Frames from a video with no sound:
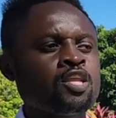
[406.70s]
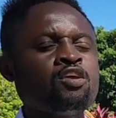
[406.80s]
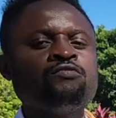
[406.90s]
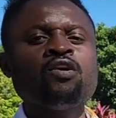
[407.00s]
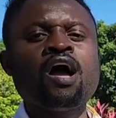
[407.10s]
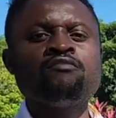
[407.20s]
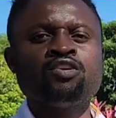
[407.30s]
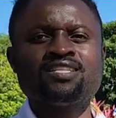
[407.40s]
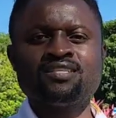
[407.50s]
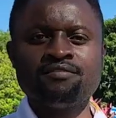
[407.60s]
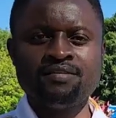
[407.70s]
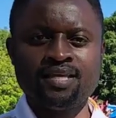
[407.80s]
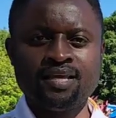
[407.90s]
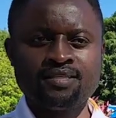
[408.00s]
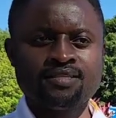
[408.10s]
if you have your
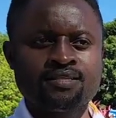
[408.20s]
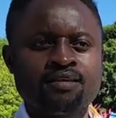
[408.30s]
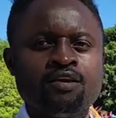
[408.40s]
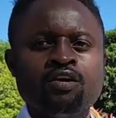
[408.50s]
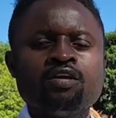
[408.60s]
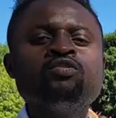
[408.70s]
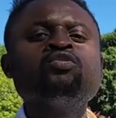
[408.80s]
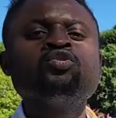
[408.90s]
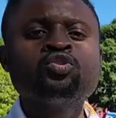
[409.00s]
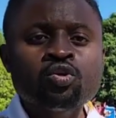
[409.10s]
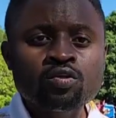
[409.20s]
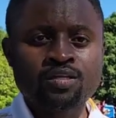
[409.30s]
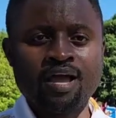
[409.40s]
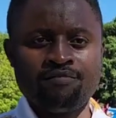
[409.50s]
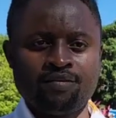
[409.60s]
certificates you should
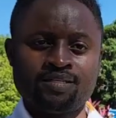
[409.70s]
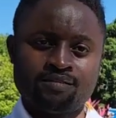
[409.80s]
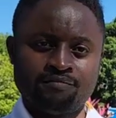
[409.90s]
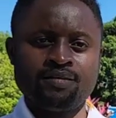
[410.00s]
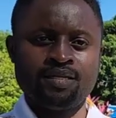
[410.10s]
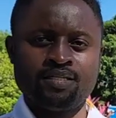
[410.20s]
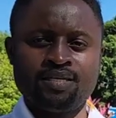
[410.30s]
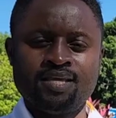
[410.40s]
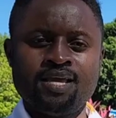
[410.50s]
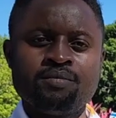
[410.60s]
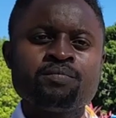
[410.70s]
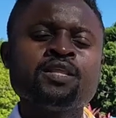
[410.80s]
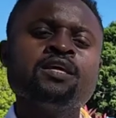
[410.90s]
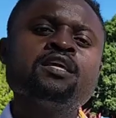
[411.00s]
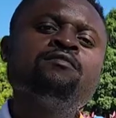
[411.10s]
have your certificate
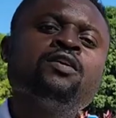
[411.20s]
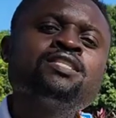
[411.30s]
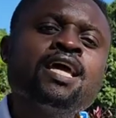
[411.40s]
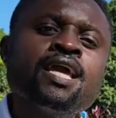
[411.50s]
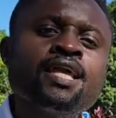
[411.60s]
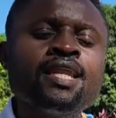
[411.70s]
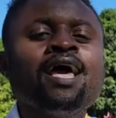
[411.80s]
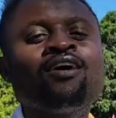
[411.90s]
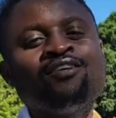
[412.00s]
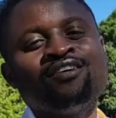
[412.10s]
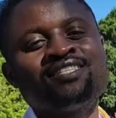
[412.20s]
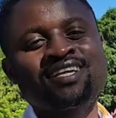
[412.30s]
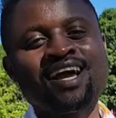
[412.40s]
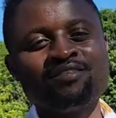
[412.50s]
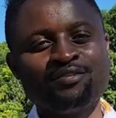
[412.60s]
yeah give us a clear colored
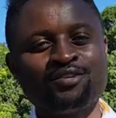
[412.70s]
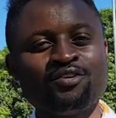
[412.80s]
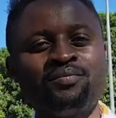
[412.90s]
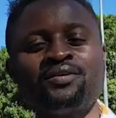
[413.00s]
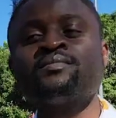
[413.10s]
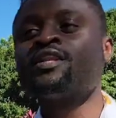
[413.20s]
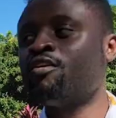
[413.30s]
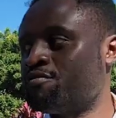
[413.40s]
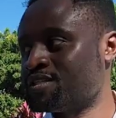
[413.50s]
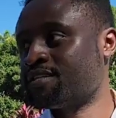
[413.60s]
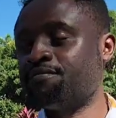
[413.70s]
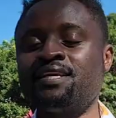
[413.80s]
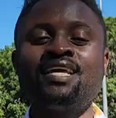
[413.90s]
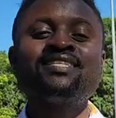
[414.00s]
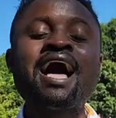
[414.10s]
scan photocopy of your
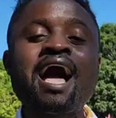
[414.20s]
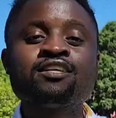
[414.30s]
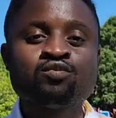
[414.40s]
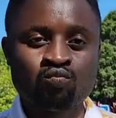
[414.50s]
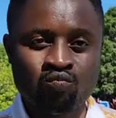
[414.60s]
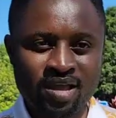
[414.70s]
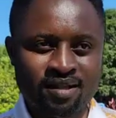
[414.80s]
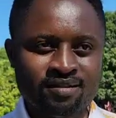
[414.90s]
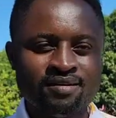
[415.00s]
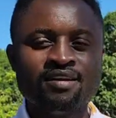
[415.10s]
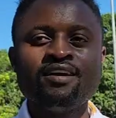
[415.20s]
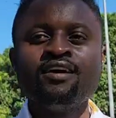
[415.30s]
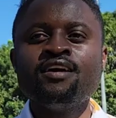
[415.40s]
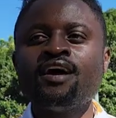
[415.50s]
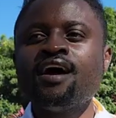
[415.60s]
certificate as well
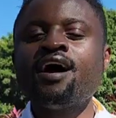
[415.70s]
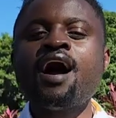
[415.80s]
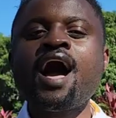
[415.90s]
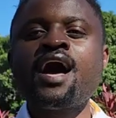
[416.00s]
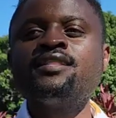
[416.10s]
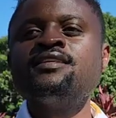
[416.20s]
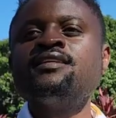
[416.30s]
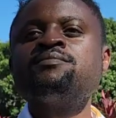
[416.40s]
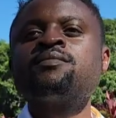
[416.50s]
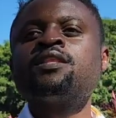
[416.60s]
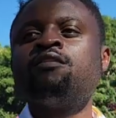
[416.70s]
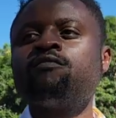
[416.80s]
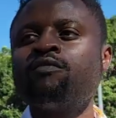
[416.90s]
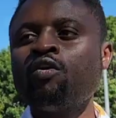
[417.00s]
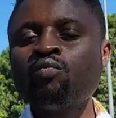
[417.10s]
and
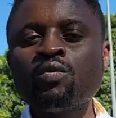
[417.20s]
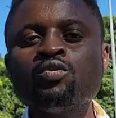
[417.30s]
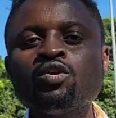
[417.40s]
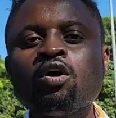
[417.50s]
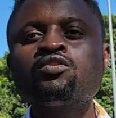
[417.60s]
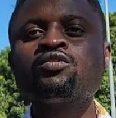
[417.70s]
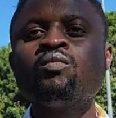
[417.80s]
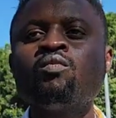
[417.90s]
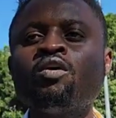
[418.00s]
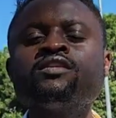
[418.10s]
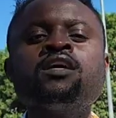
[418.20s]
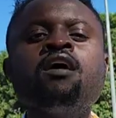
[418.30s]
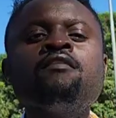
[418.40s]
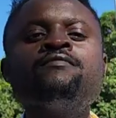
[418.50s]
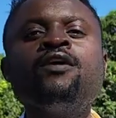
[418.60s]
we would also want
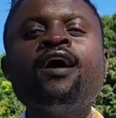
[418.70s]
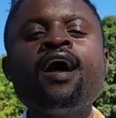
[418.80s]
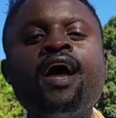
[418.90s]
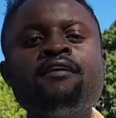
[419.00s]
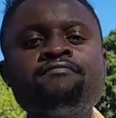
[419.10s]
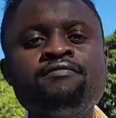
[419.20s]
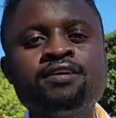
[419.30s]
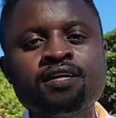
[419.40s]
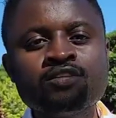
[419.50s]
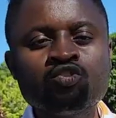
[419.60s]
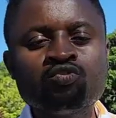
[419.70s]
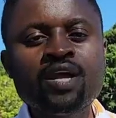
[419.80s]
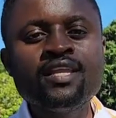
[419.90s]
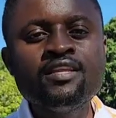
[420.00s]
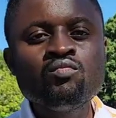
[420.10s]
for every
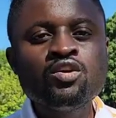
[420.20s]
training